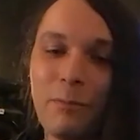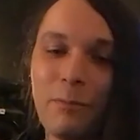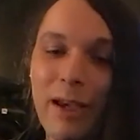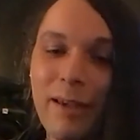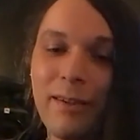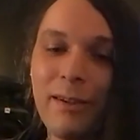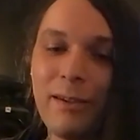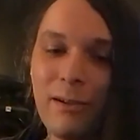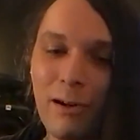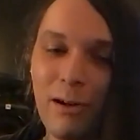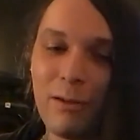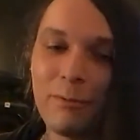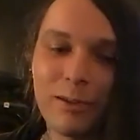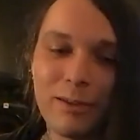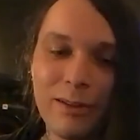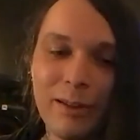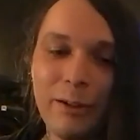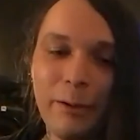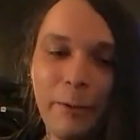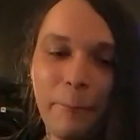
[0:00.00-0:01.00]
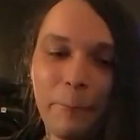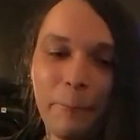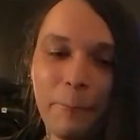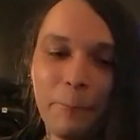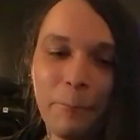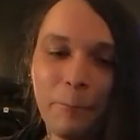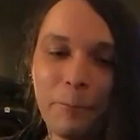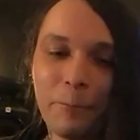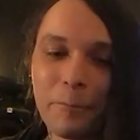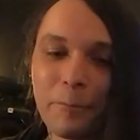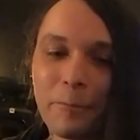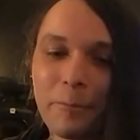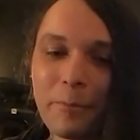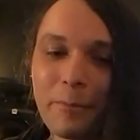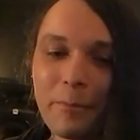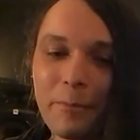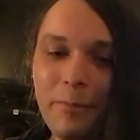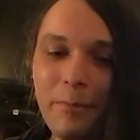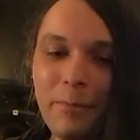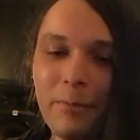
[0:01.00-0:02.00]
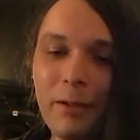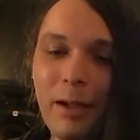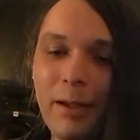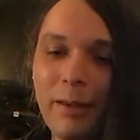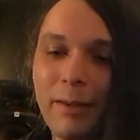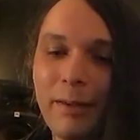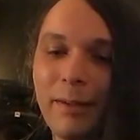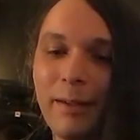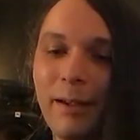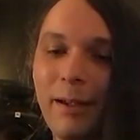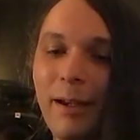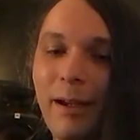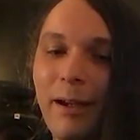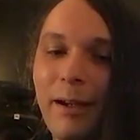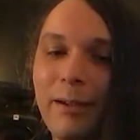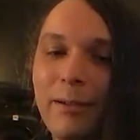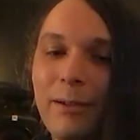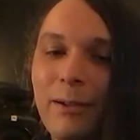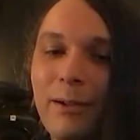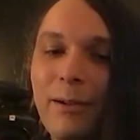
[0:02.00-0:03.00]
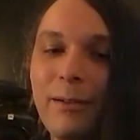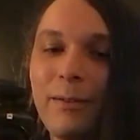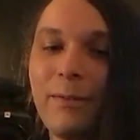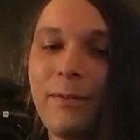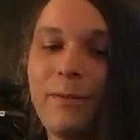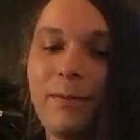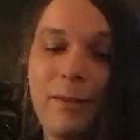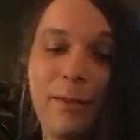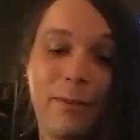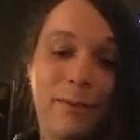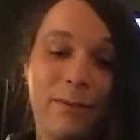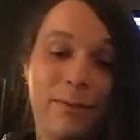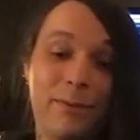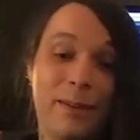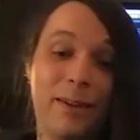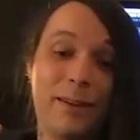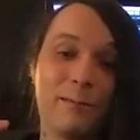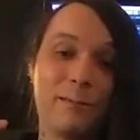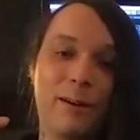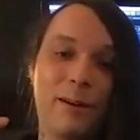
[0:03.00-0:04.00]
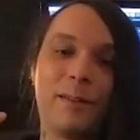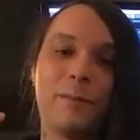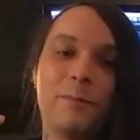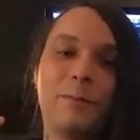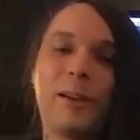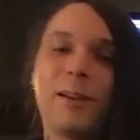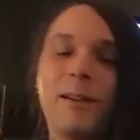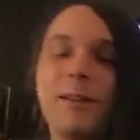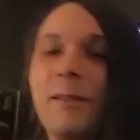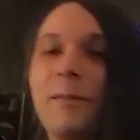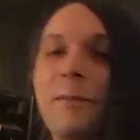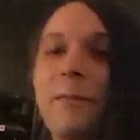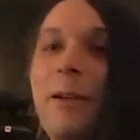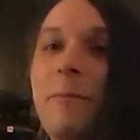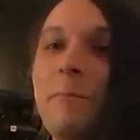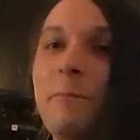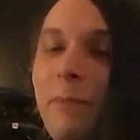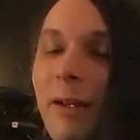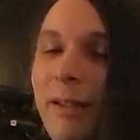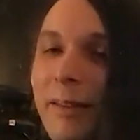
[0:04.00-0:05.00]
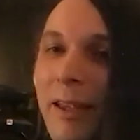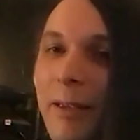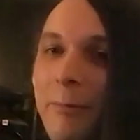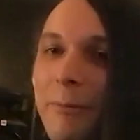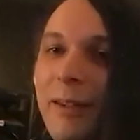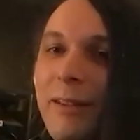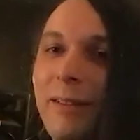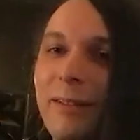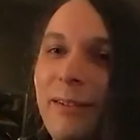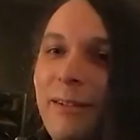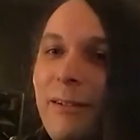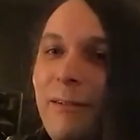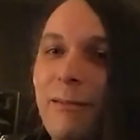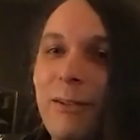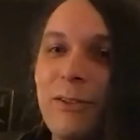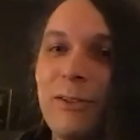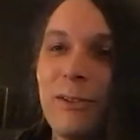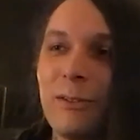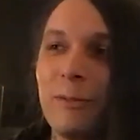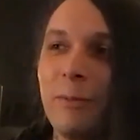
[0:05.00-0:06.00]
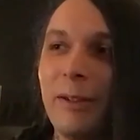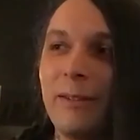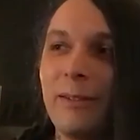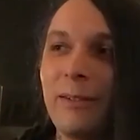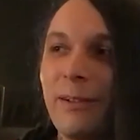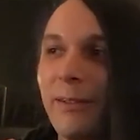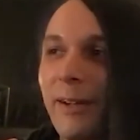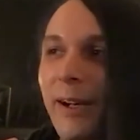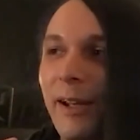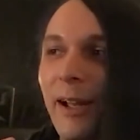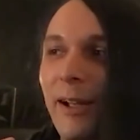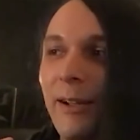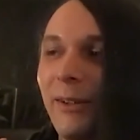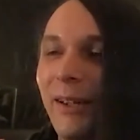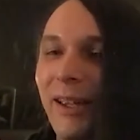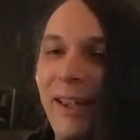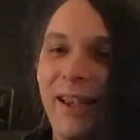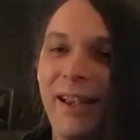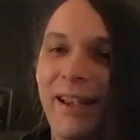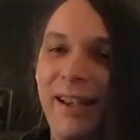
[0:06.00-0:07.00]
Mexico, obviously. And if it wasn't because of the pandemic, we should be touring right now.